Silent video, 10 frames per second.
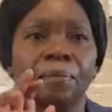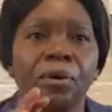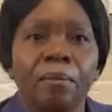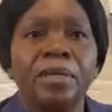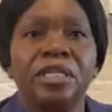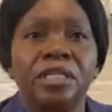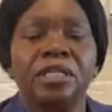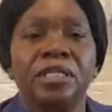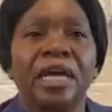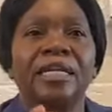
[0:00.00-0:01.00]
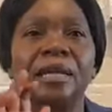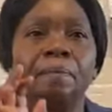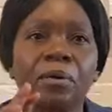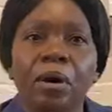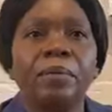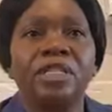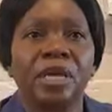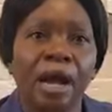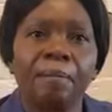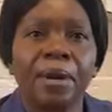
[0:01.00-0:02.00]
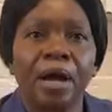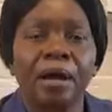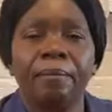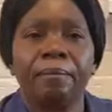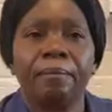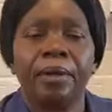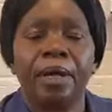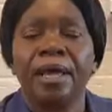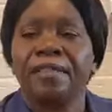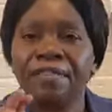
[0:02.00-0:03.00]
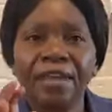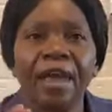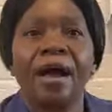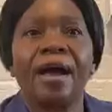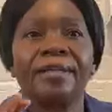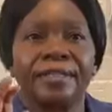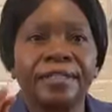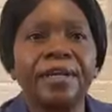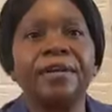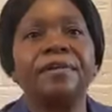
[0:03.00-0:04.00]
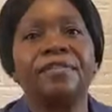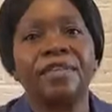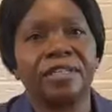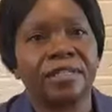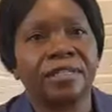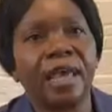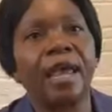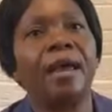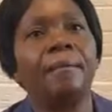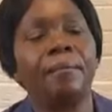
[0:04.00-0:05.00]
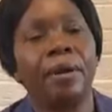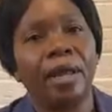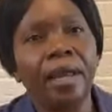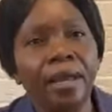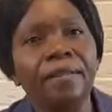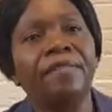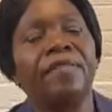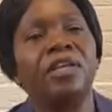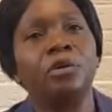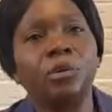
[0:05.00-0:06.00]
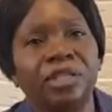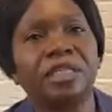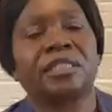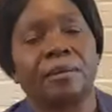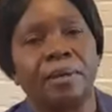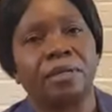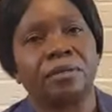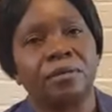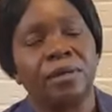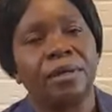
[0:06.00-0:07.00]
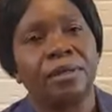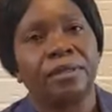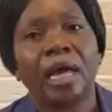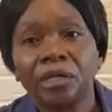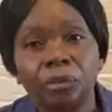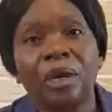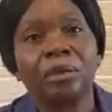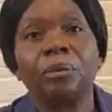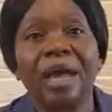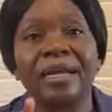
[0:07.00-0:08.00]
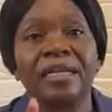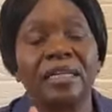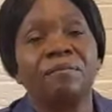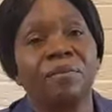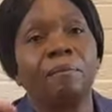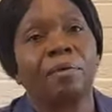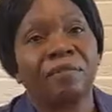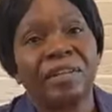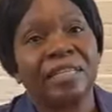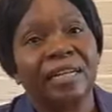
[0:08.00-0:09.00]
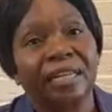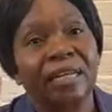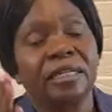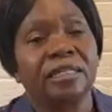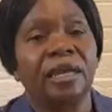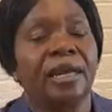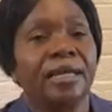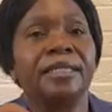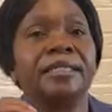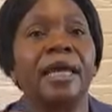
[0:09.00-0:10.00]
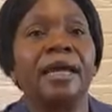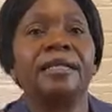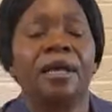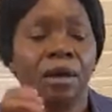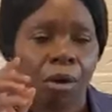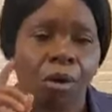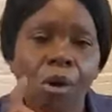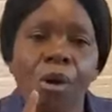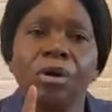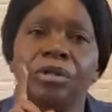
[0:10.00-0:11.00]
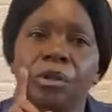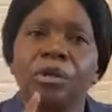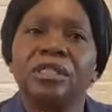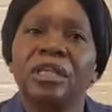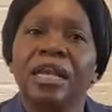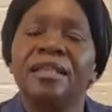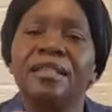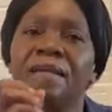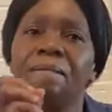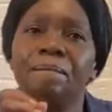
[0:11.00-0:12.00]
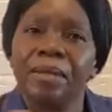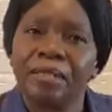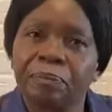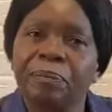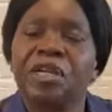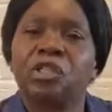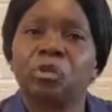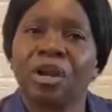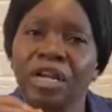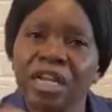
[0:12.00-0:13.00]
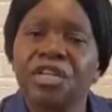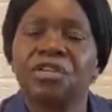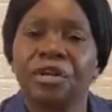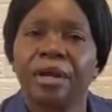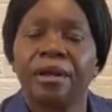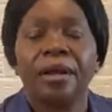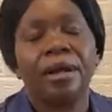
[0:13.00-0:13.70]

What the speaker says: promises that he promised Abraham, they are still the same in the New Testament. That's what we are reading from Prophets and Kings. He said, all those in the spiritual Israel,